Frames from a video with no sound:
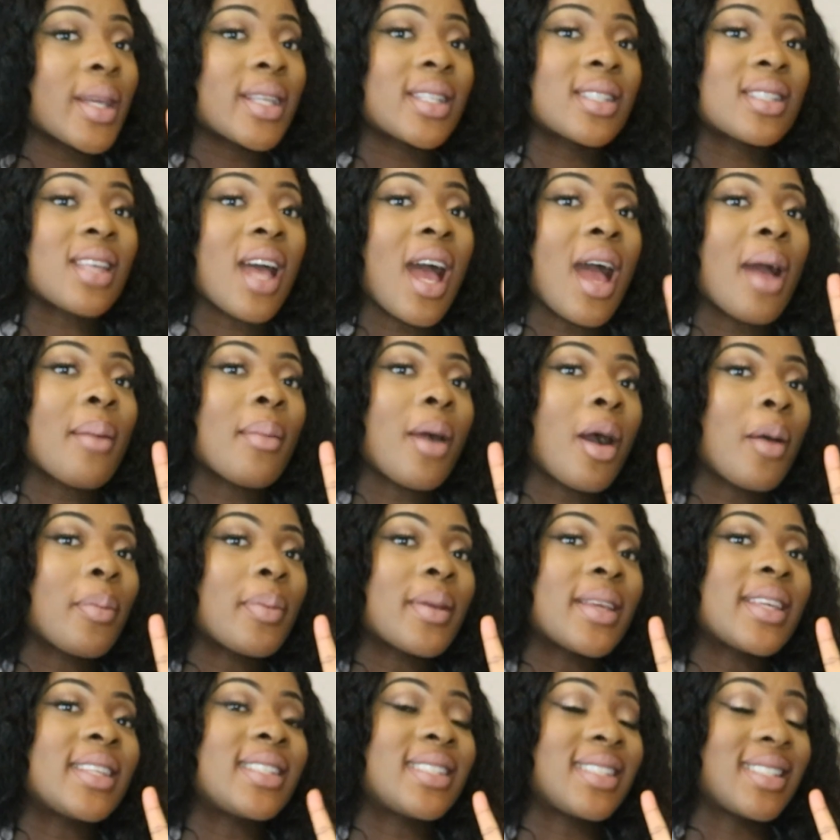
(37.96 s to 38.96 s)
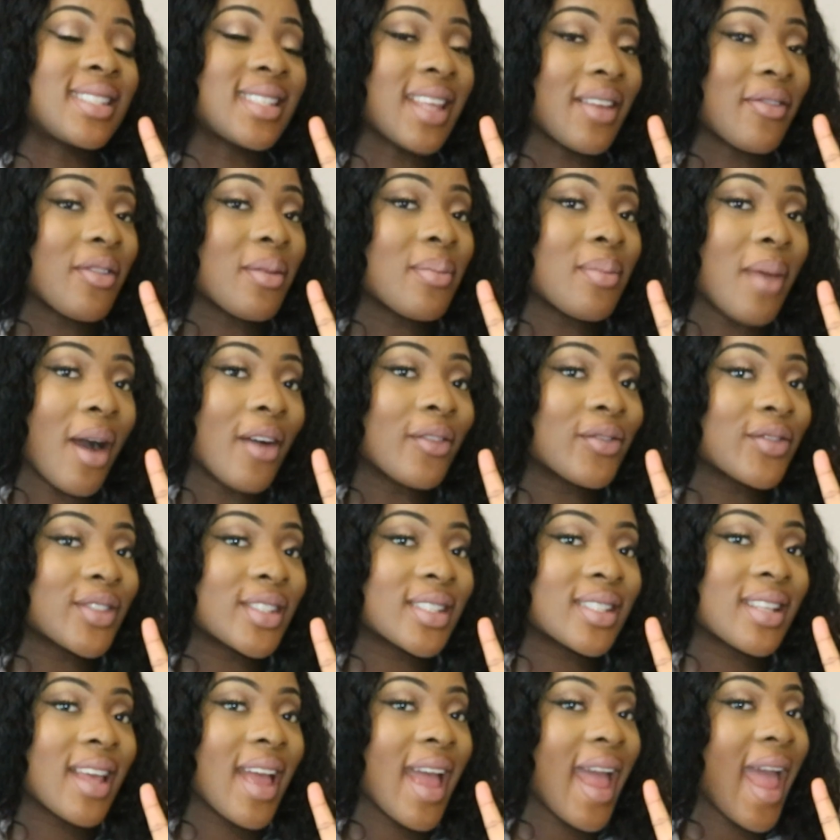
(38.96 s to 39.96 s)
weeks time I'll be 7 months,
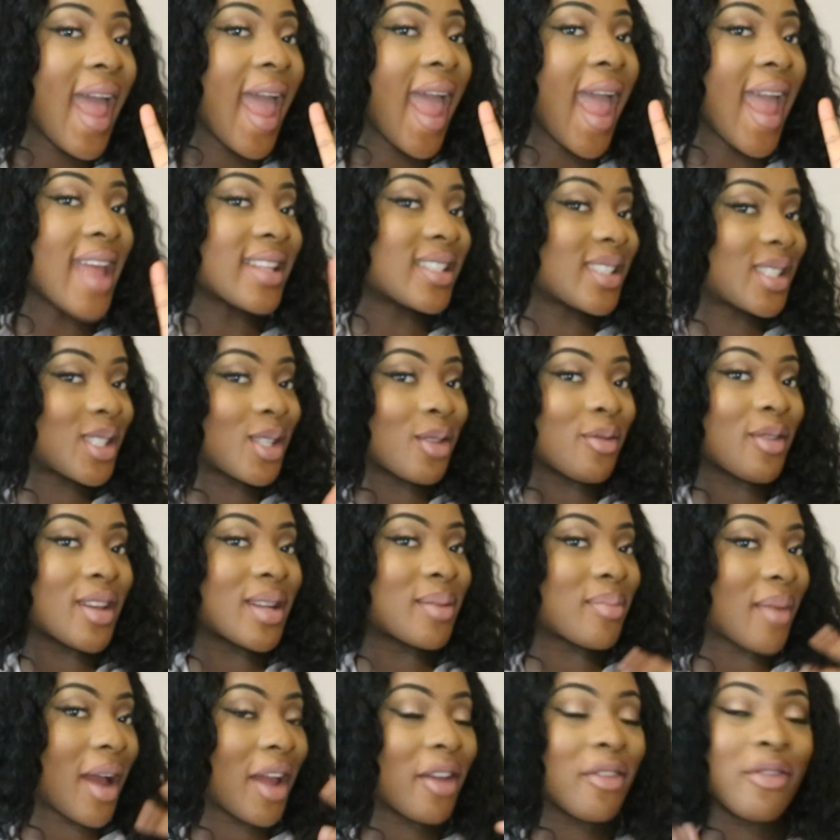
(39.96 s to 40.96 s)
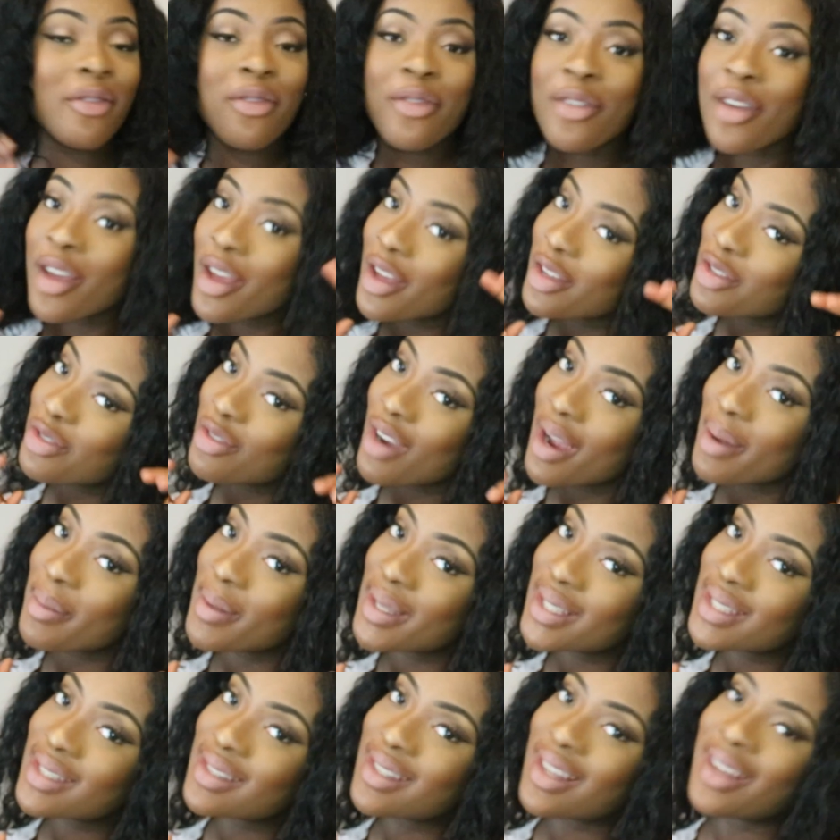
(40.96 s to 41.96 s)
entering my third
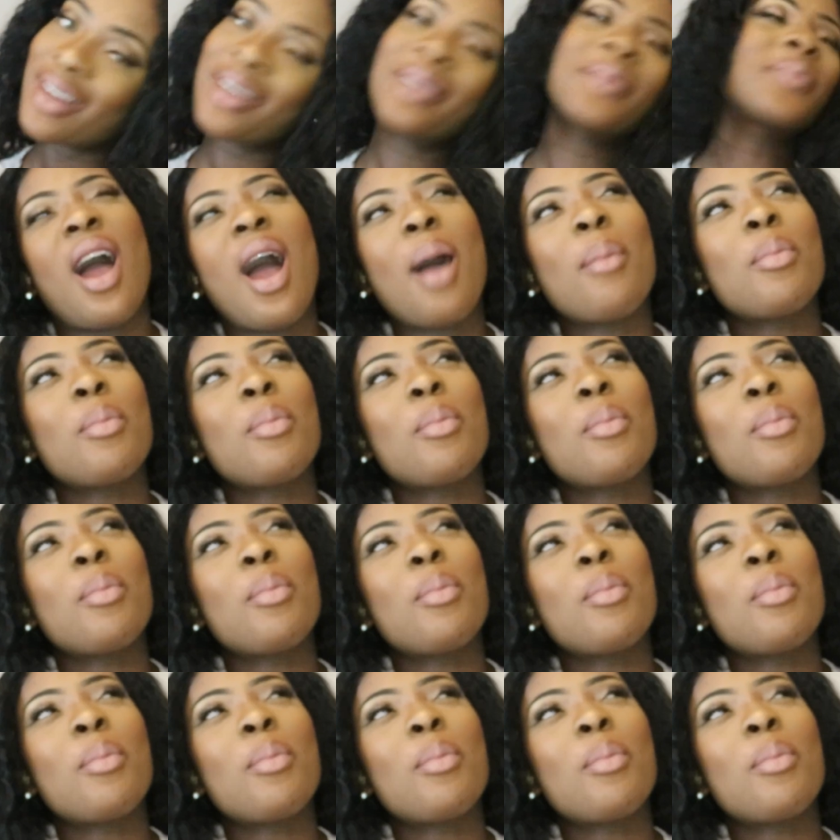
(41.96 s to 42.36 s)
trimester.